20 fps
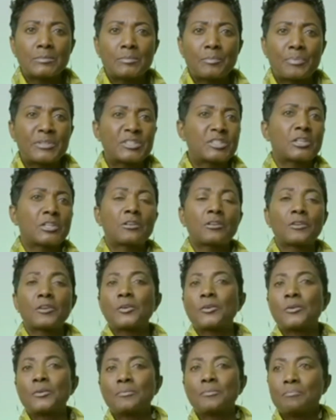
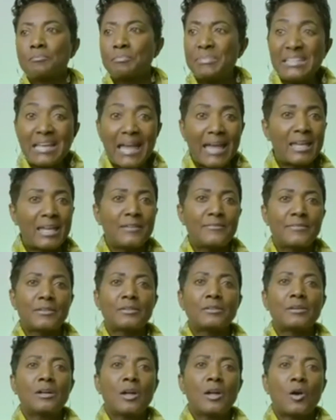particular
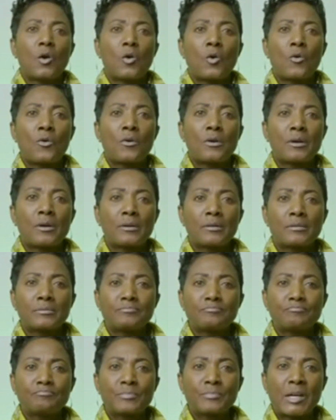behavior
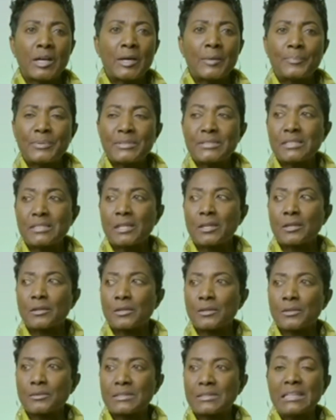or a
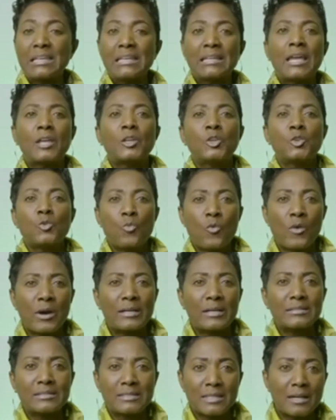particular thing that you
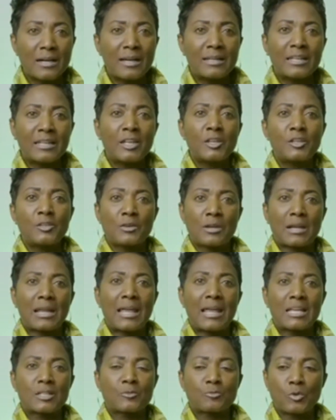want done in your
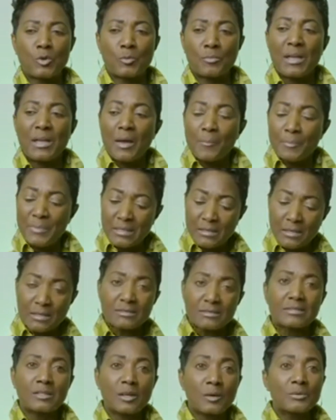classroom.
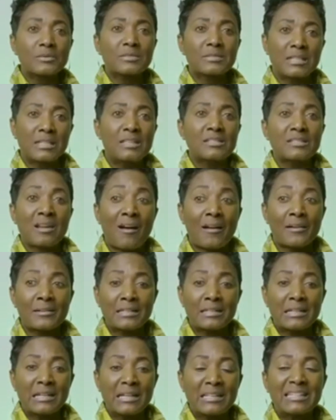Because those things are
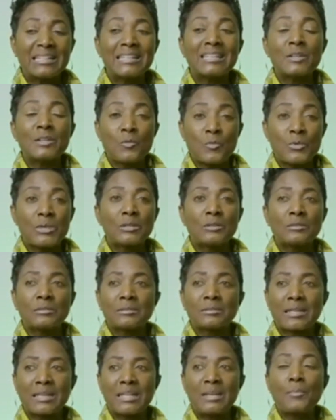done, it
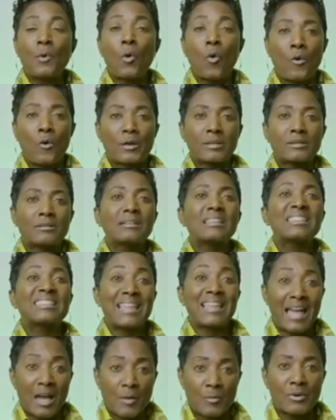will keep order.
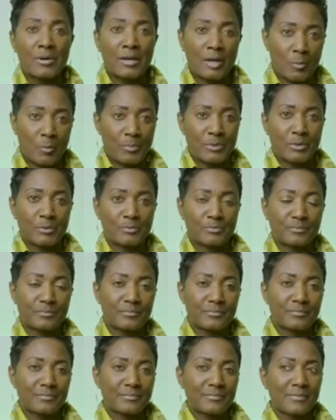That will help you.
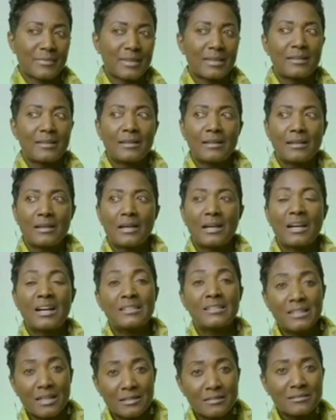
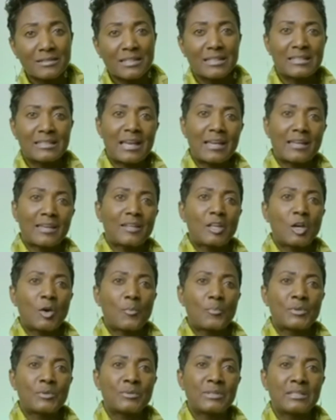Another thing that can
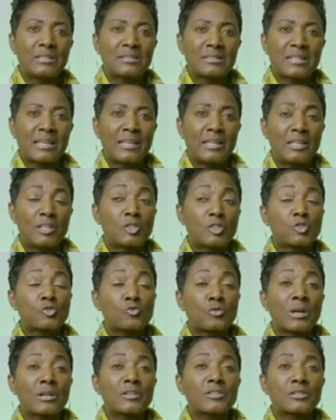help you is a
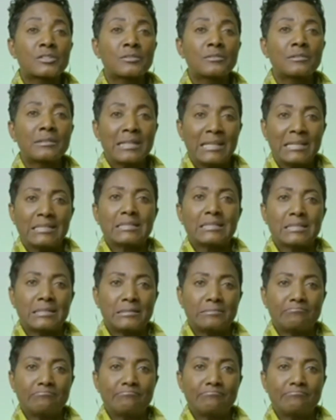structured lesson.